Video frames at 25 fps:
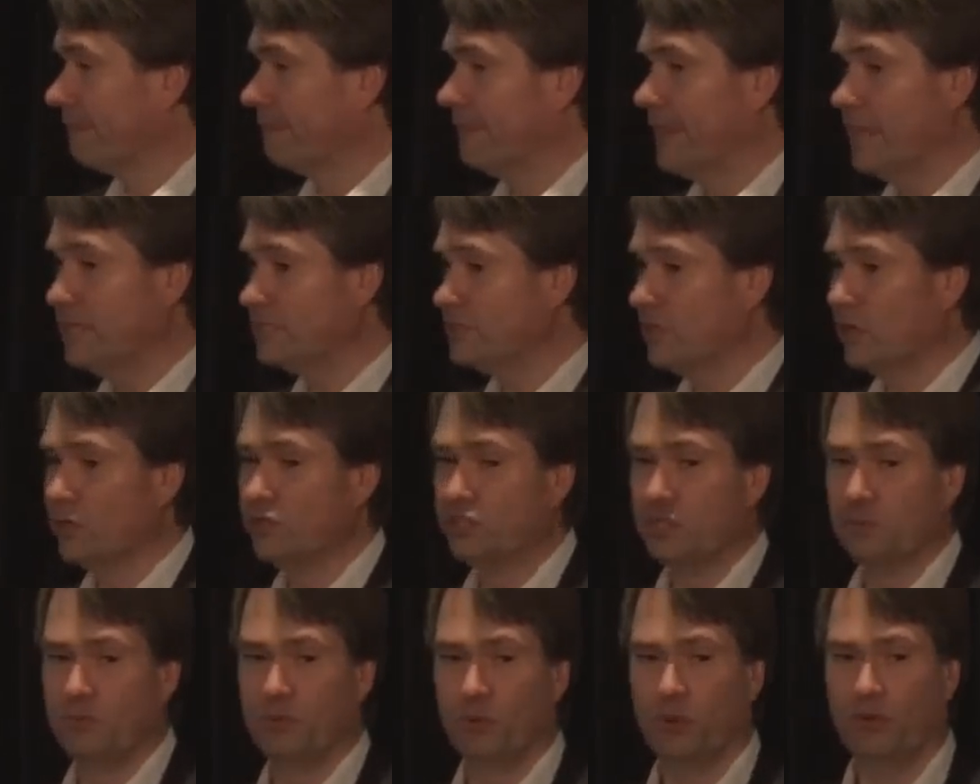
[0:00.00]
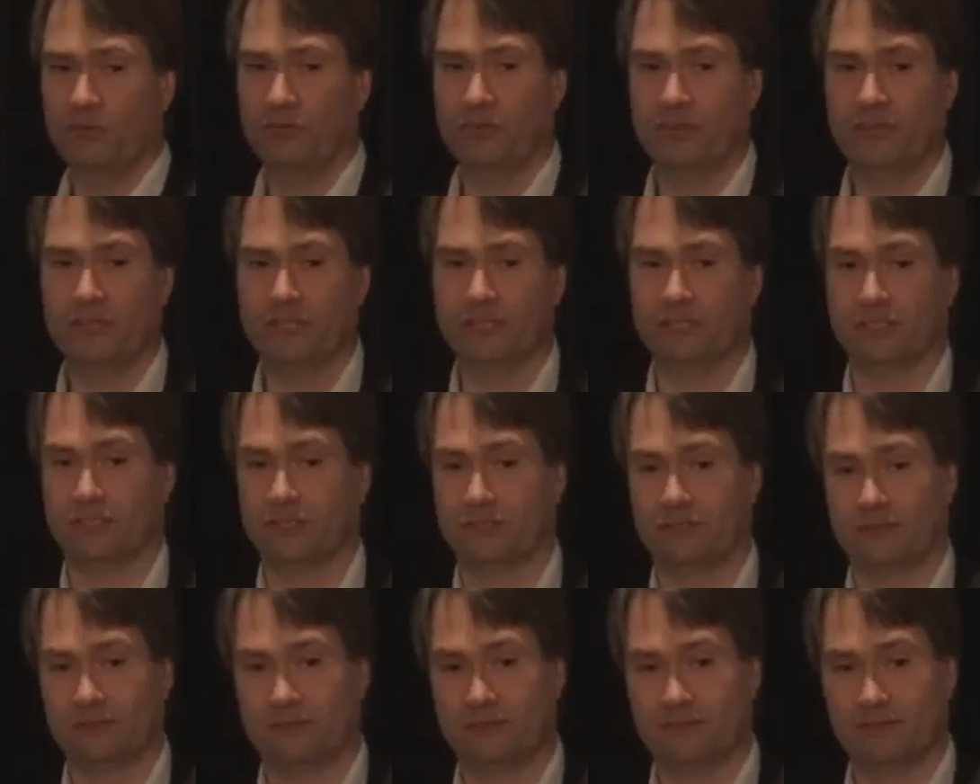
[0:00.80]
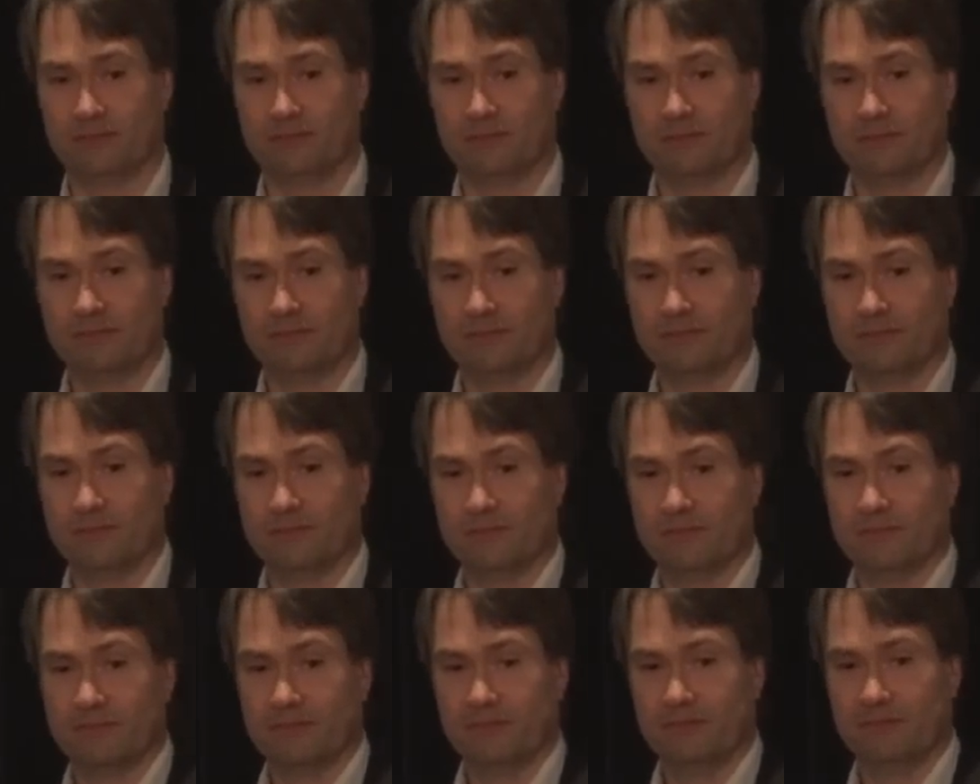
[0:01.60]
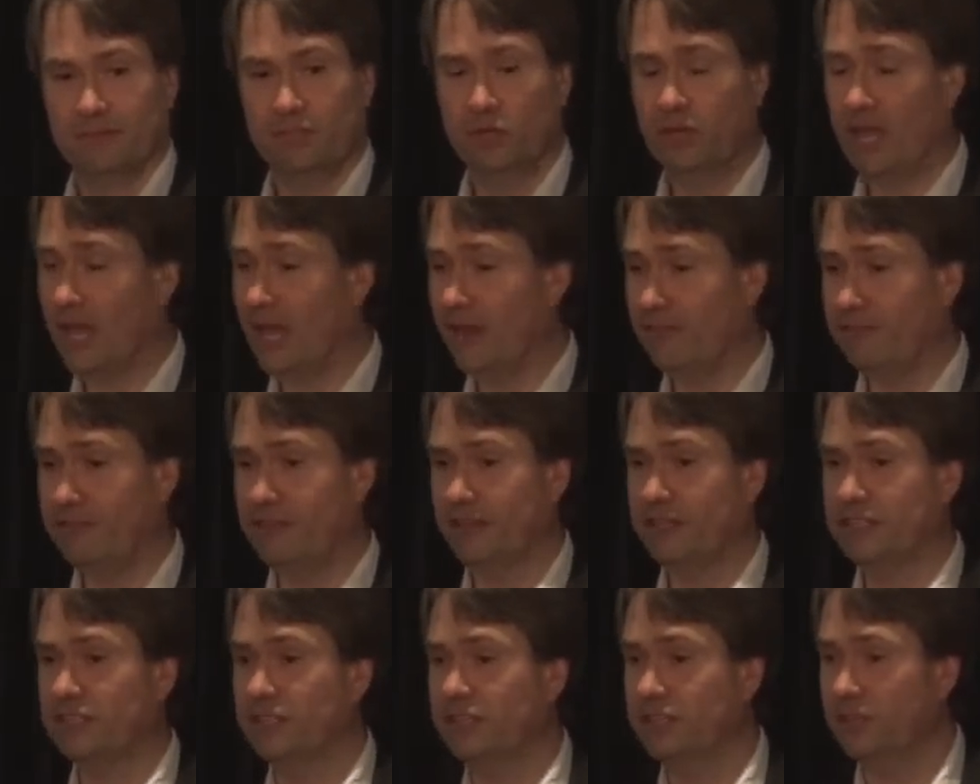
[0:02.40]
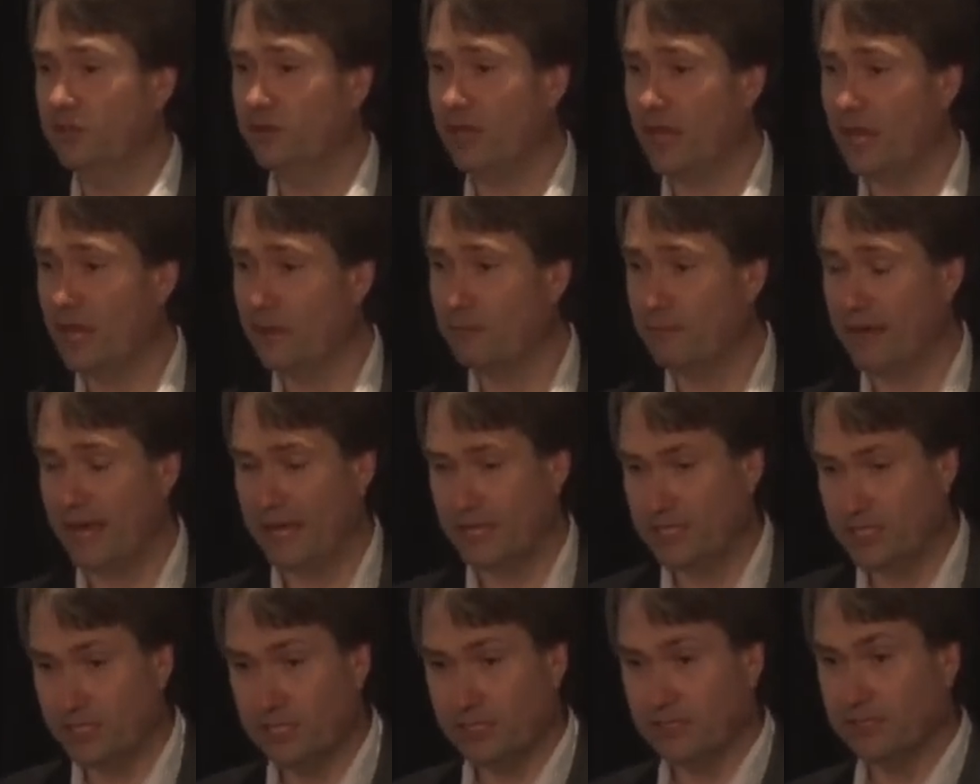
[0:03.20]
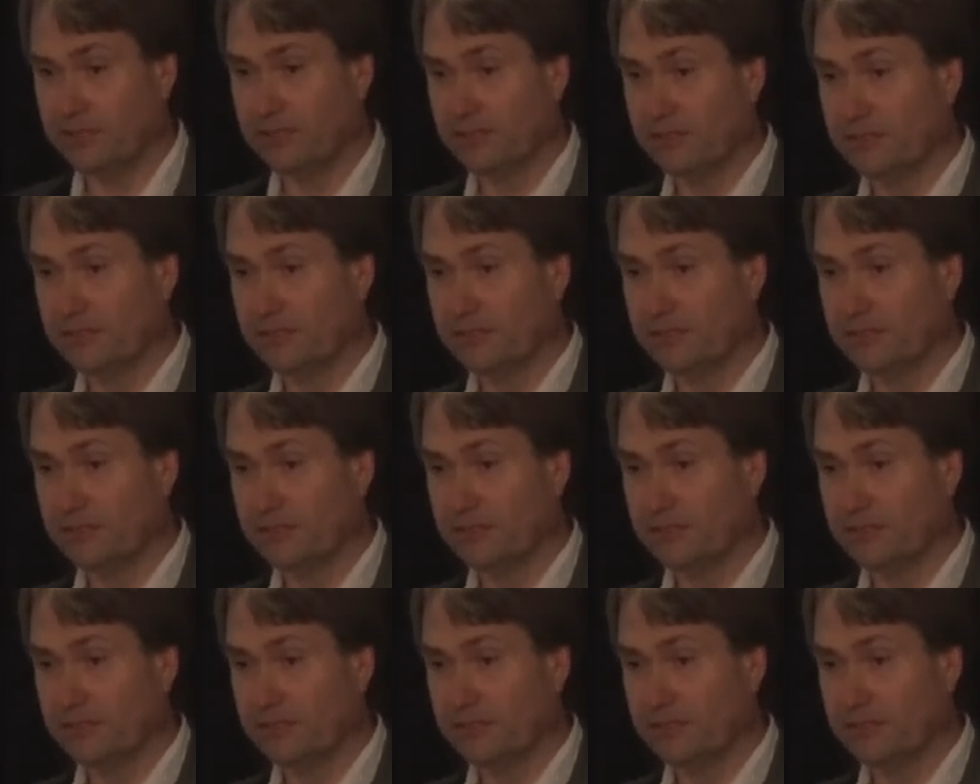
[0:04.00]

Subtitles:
There's no support for this. You can't fix it, you can't patch it.